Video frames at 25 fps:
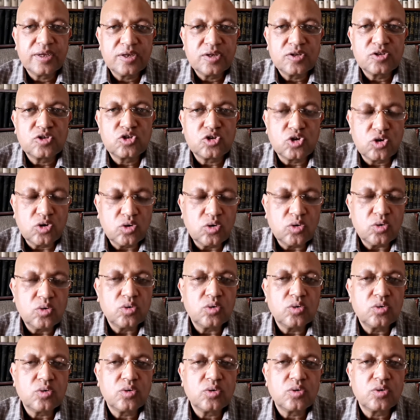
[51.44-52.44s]
So,
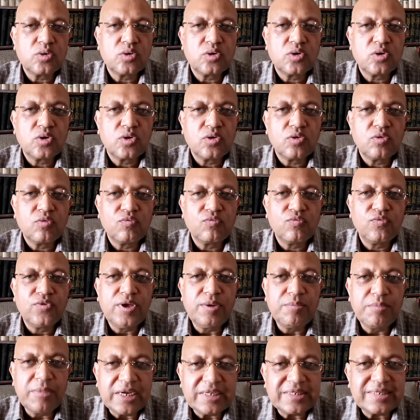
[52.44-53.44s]

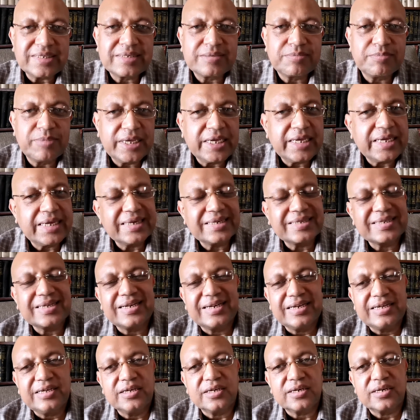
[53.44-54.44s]
we must make it
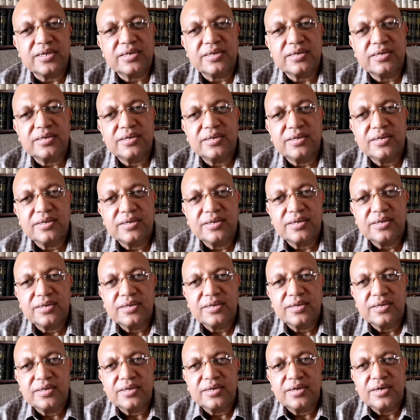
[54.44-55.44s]
clear
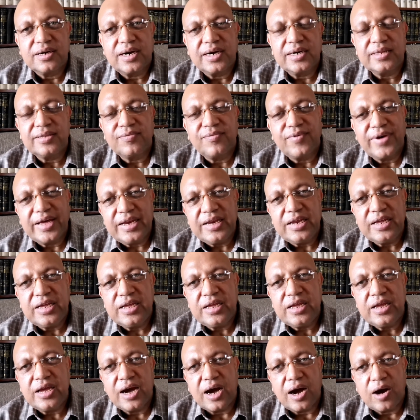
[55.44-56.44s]
at the
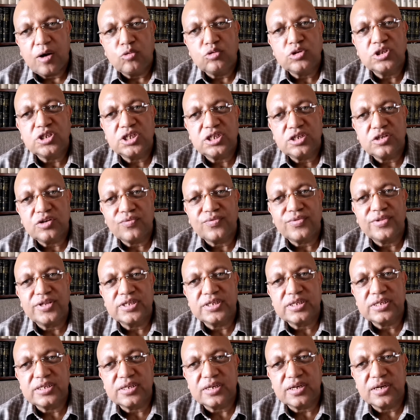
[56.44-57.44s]
very outset of
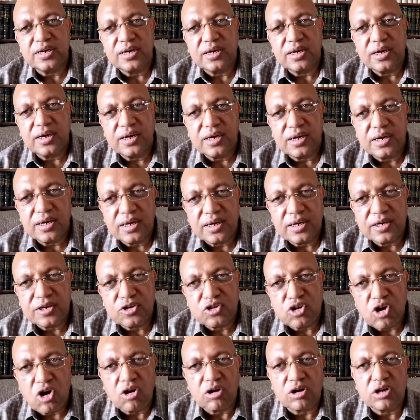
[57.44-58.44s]
this
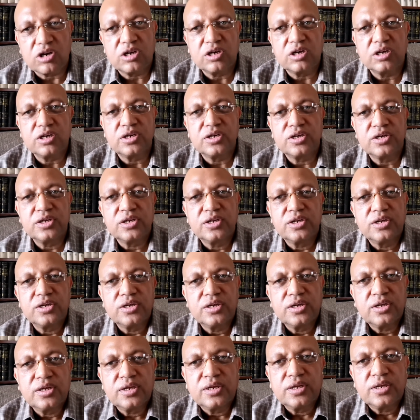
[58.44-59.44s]
talk
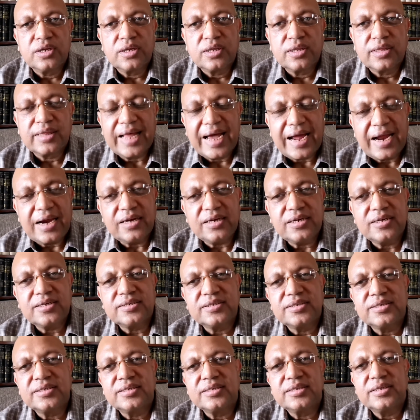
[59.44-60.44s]
that
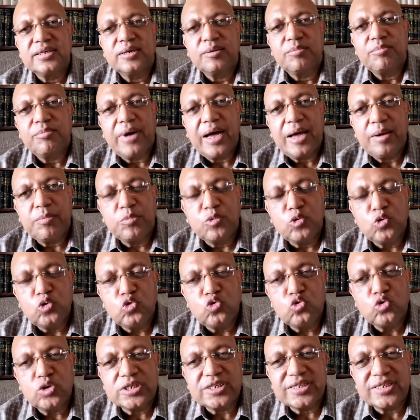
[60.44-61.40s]
by bourgeois